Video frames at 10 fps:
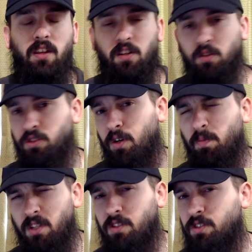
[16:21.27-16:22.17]
there's
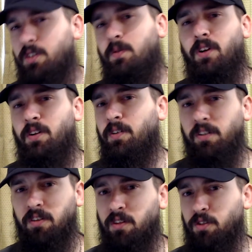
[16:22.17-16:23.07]
something secret
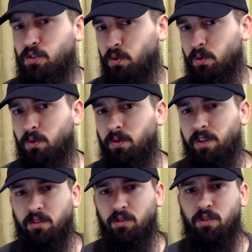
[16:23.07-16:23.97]
underneath the school
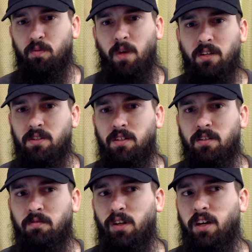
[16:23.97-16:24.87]
that just makes
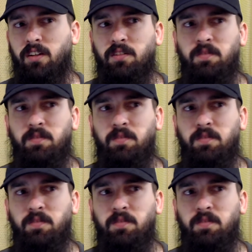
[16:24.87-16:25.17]
it like